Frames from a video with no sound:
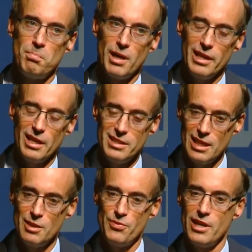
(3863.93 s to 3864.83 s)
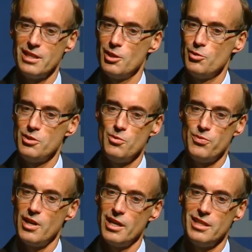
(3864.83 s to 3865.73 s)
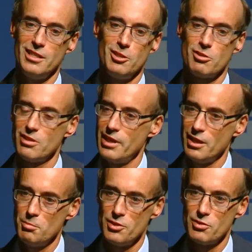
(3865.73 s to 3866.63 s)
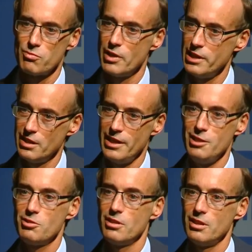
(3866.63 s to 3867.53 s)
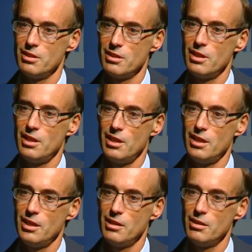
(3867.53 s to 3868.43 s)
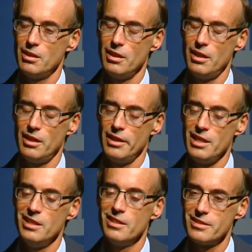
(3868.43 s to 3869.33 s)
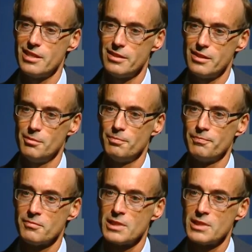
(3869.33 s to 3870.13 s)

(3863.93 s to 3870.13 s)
by identifying those, you find additional elements of regulation uh, uh, in the system.